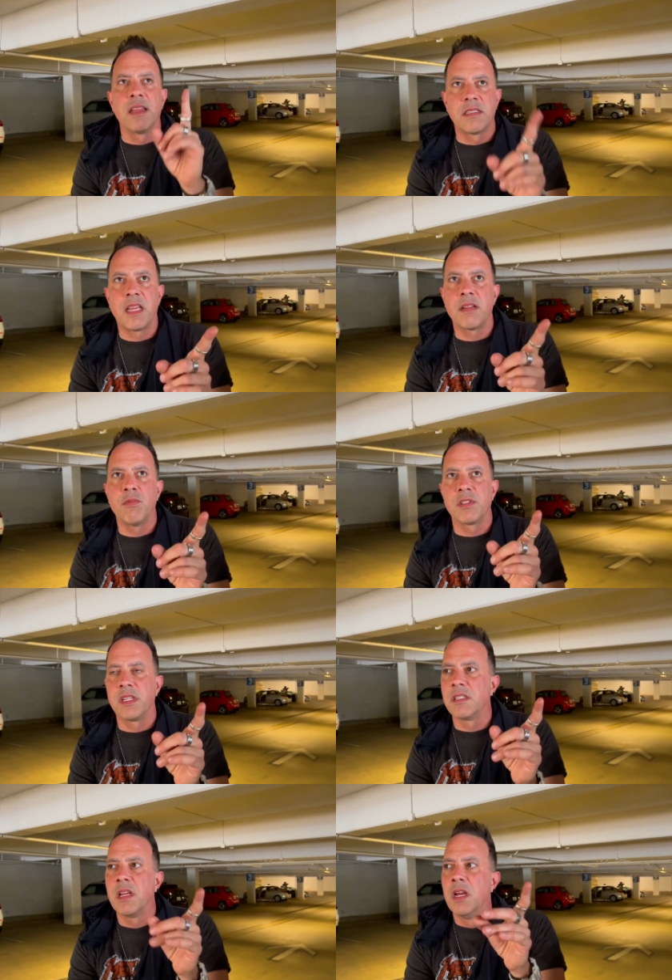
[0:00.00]
second worst
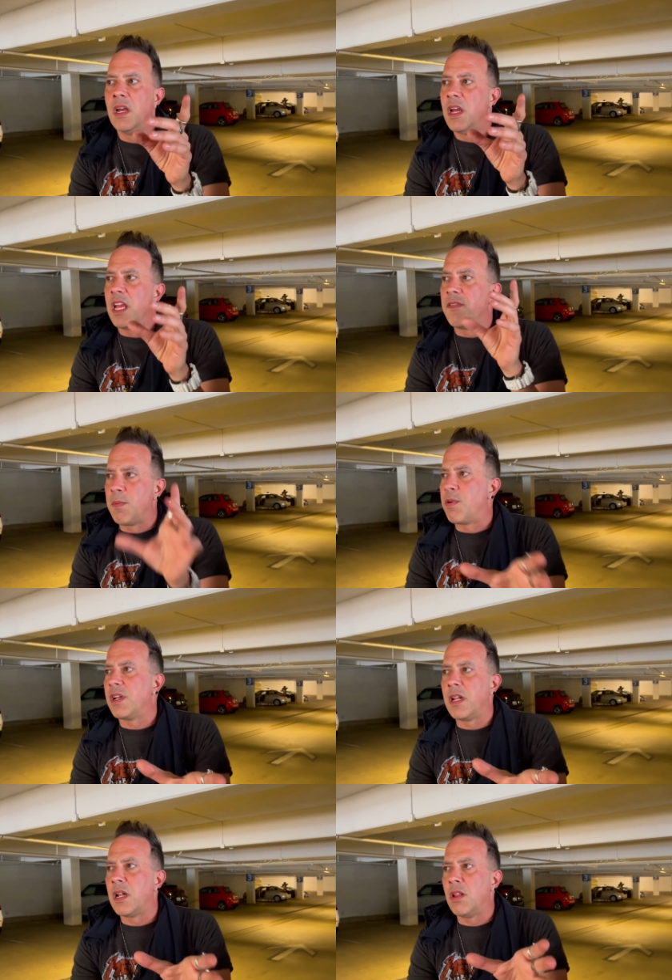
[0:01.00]
thing is, if you put
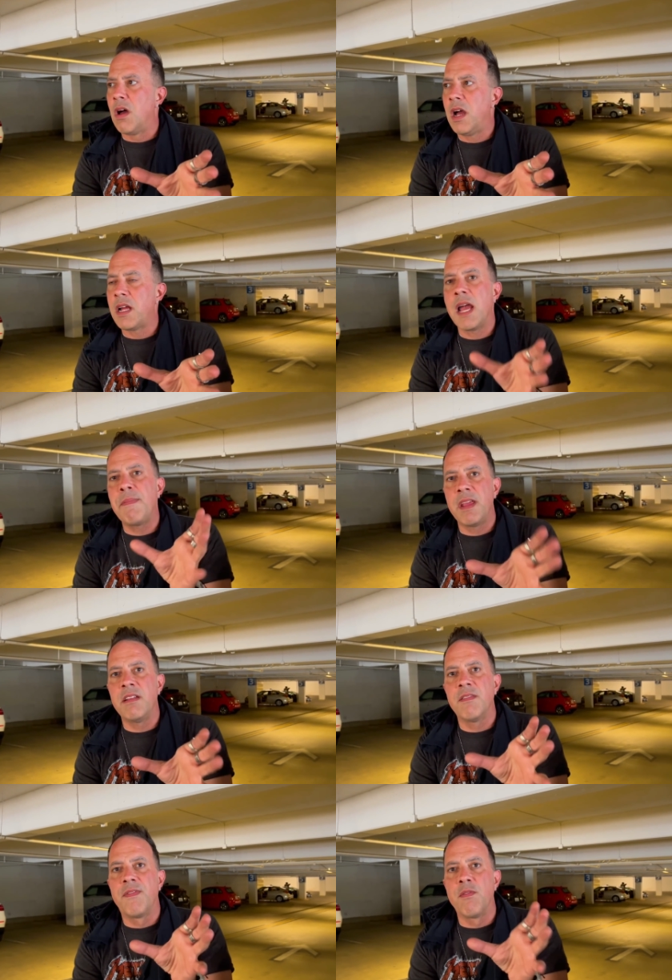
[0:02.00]
it in a lot, I
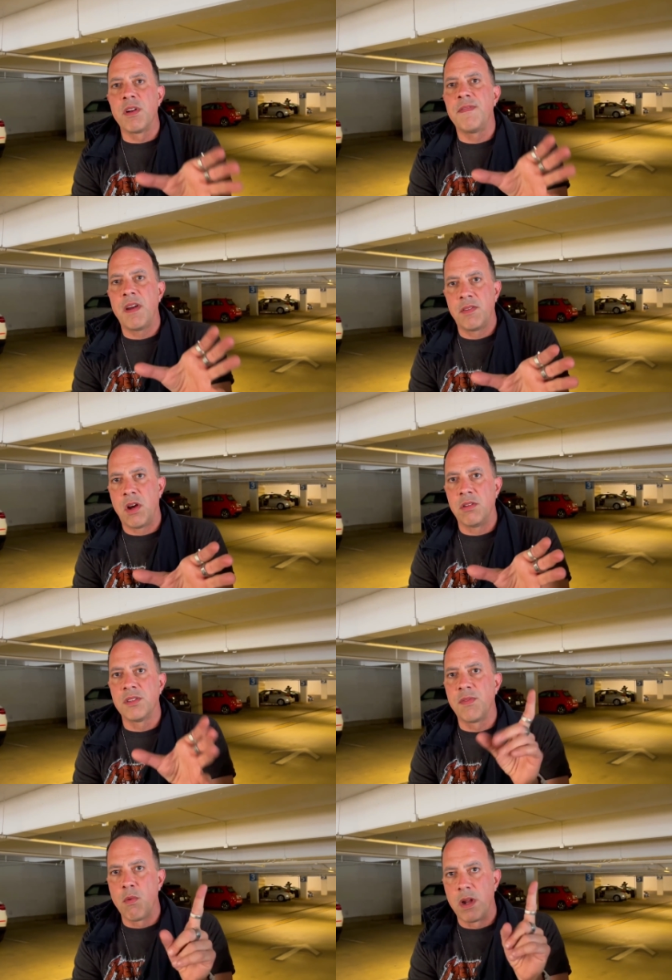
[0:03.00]
paid
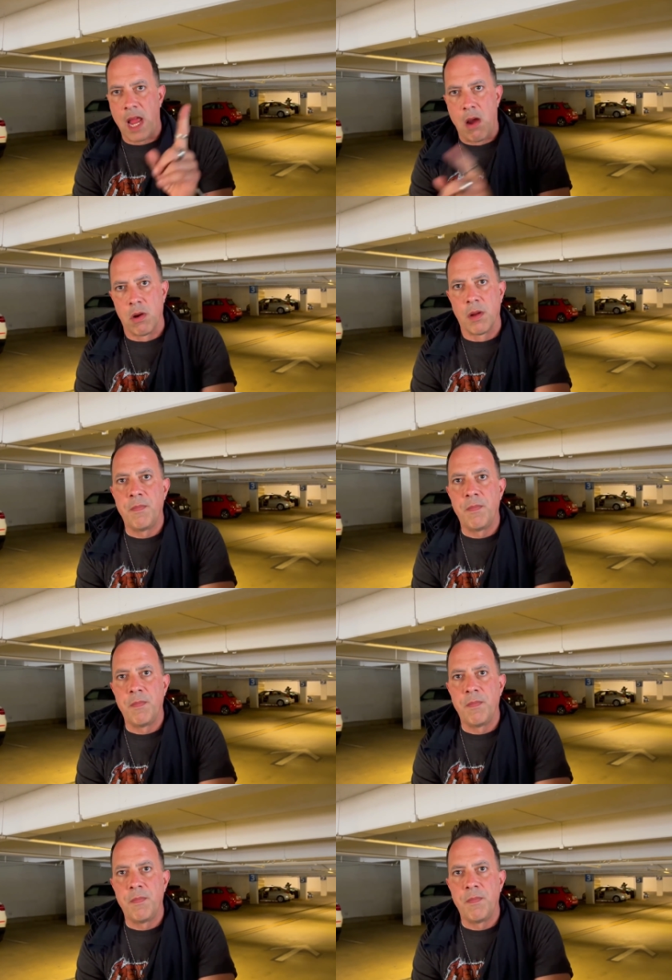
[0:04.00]
$45 for 1 hour.